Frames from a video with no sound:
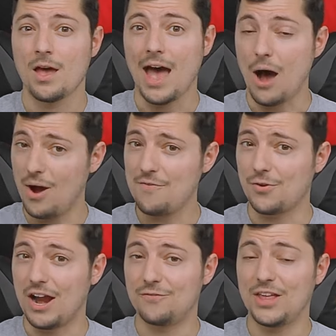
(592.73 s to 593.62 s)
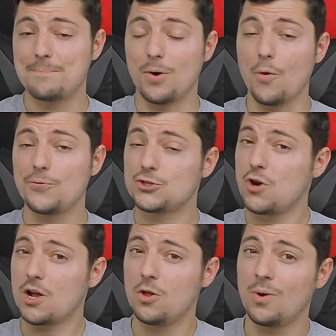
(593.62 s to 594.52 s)
However, if they both
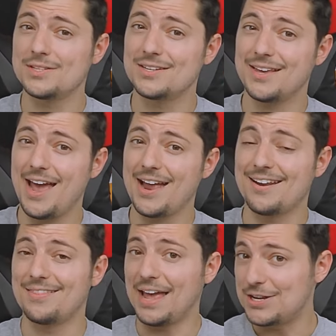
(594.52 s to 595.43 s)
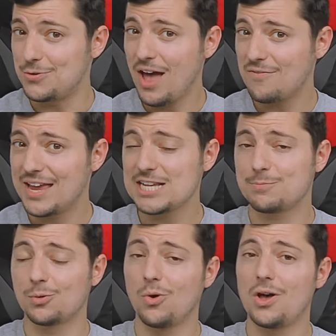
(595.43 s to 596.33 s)
struggle once again, they do have
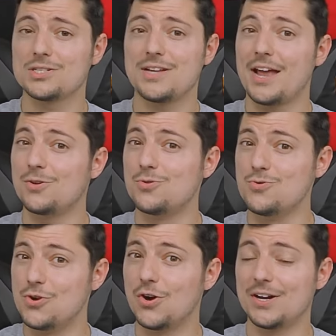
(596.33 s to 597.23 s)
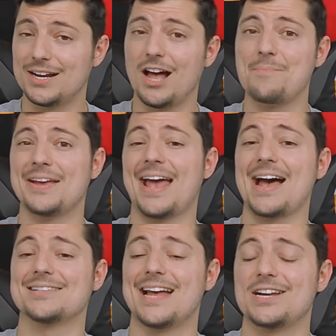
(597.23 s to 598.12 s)
Jesper Wallstedt, who could come in
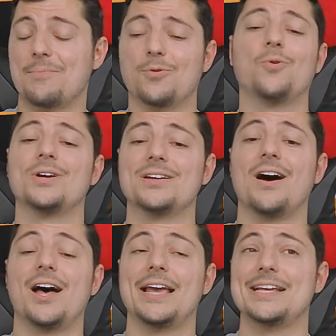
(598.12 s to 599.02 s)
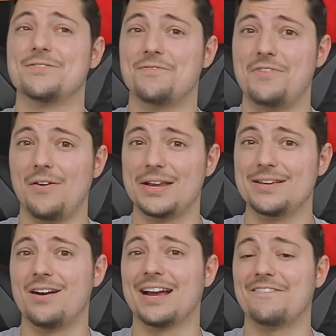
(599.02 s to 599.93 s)
as that number one guy. He's very
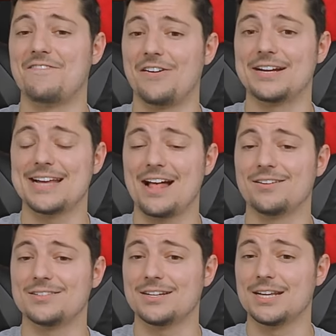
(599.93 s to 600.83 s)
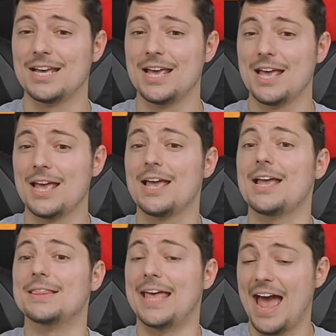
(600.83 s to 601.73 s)
young and very talented.
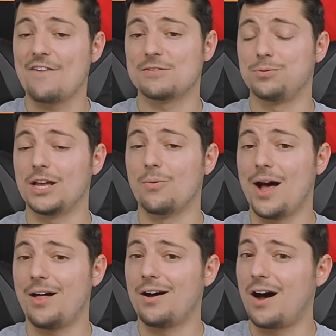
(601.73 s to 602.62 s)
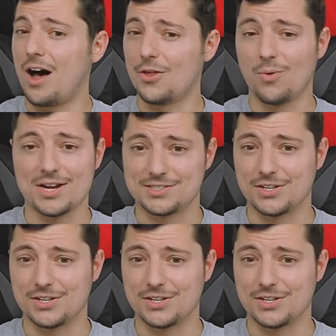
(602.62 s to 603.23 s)
They have to play well, otherwise